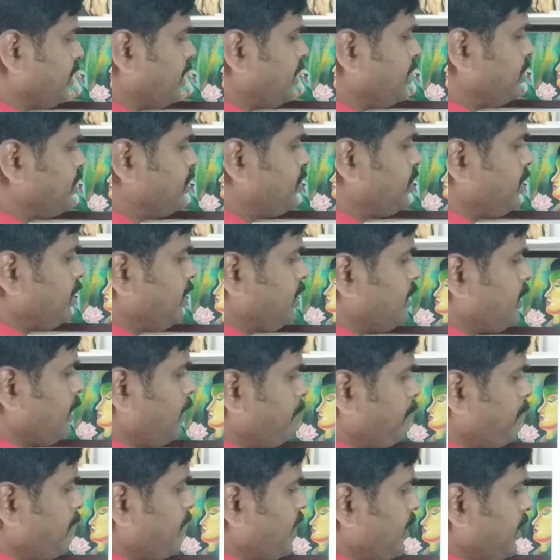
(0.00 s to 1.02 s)
change in
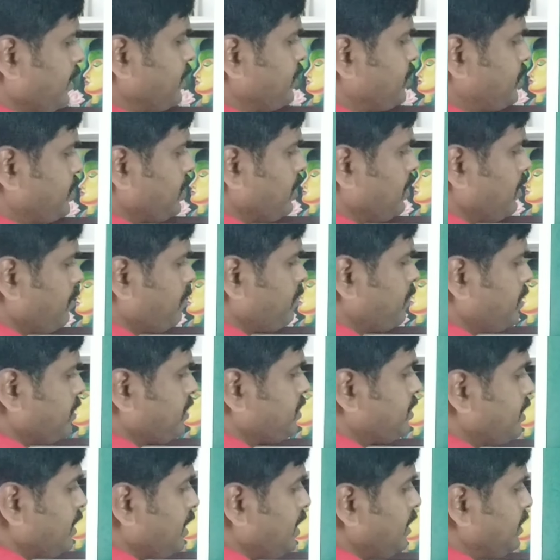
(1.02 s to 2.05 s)
temperature. What
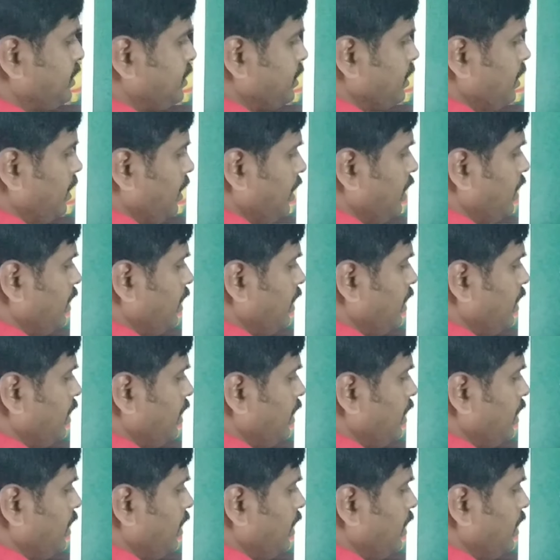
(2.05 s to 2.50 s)
is that?